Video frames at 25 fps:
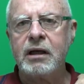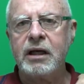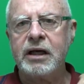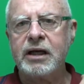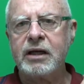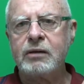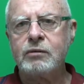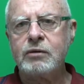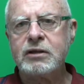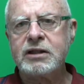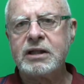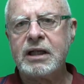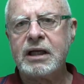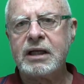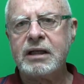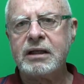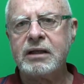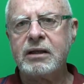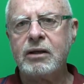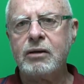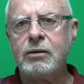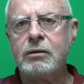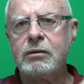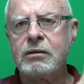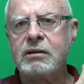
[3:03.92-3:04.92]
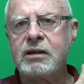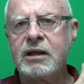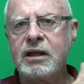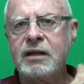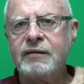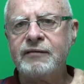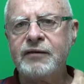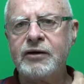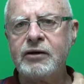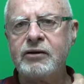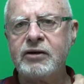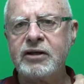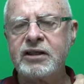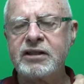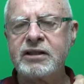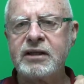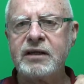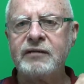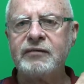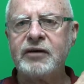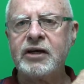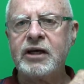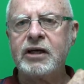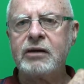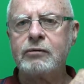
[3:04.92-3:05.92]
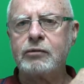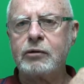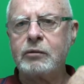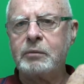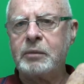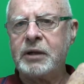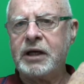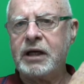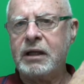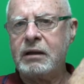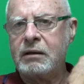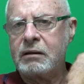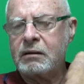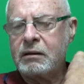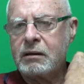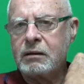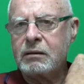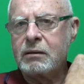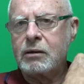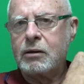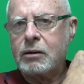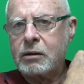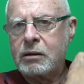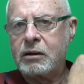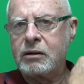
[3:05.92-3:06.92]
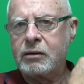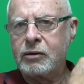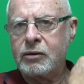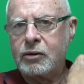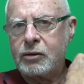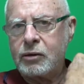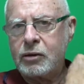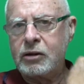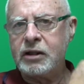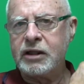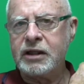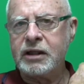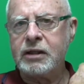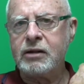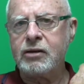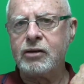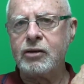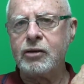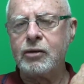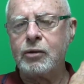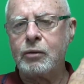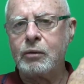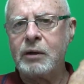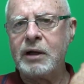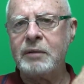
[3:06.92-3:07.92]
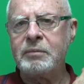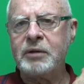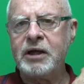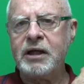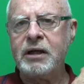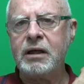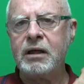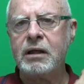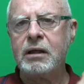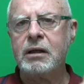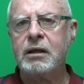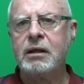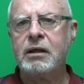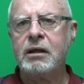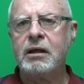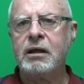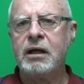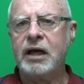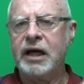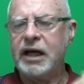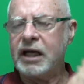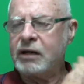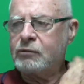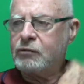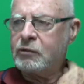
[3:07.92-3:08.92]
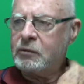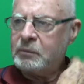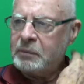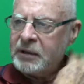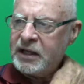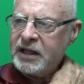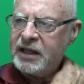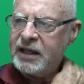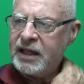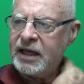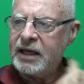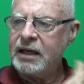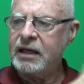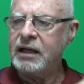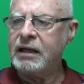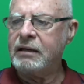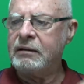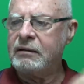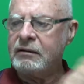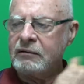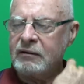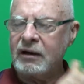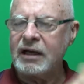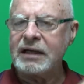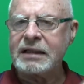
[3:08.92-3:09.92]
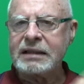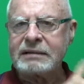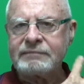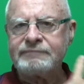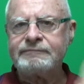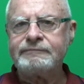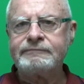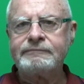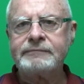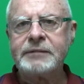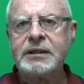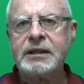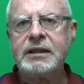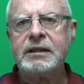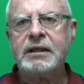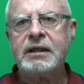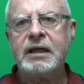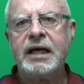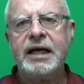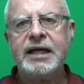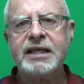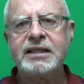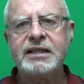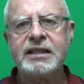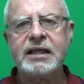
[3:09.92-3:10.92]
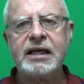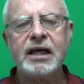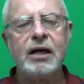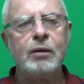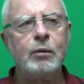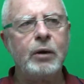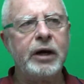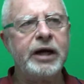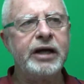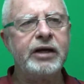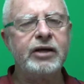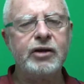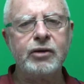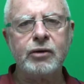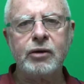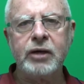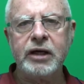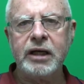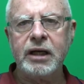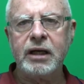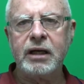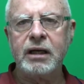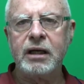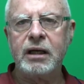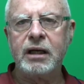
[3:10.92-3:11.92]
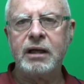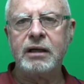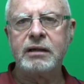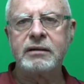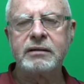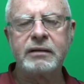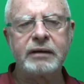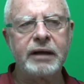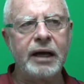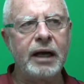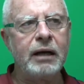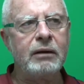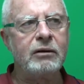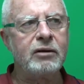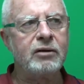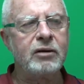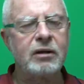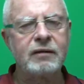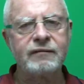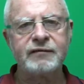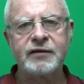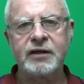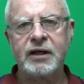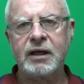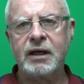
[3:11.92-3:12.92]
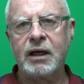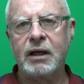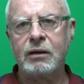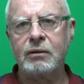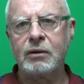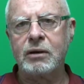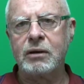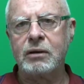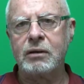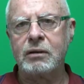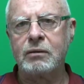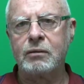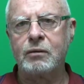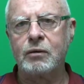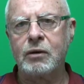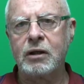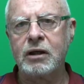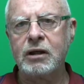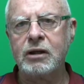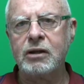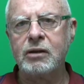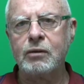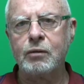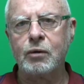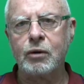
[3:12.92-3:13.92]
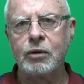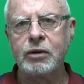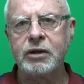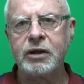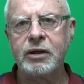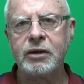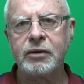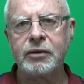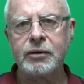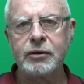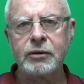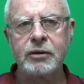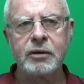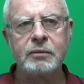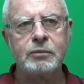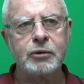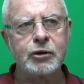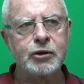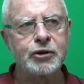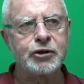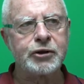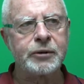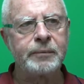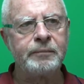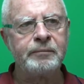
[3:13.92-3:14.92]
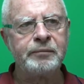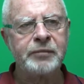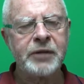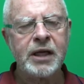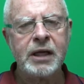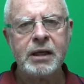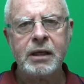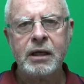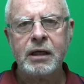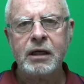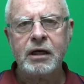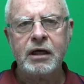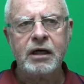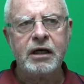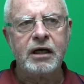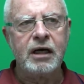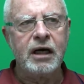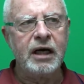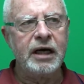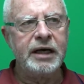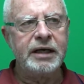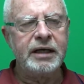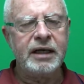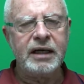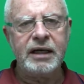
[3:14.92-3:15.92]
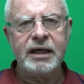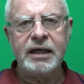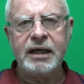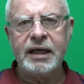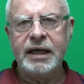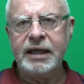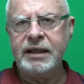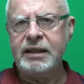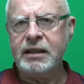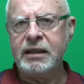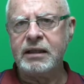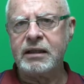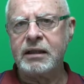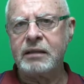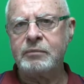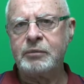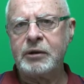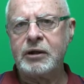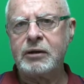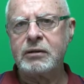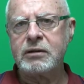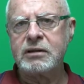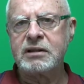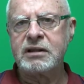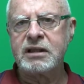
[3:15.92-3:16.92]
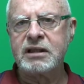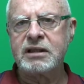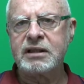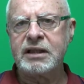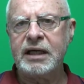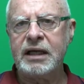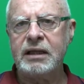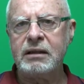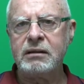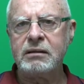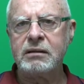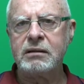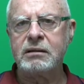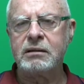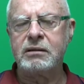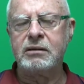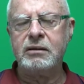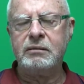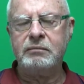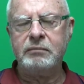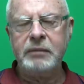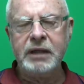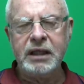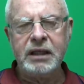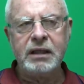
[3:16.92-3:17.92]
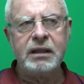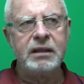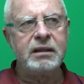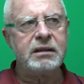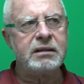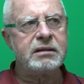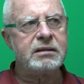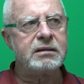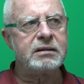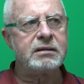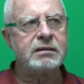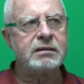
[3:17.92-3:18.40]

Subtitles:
And it was like an old telephone receiver, and it would be, you'd hook it into your webbing and it would be there, right, hissing away in your ear hour after hour while you're walking through the bush. And I hated it because the sound to me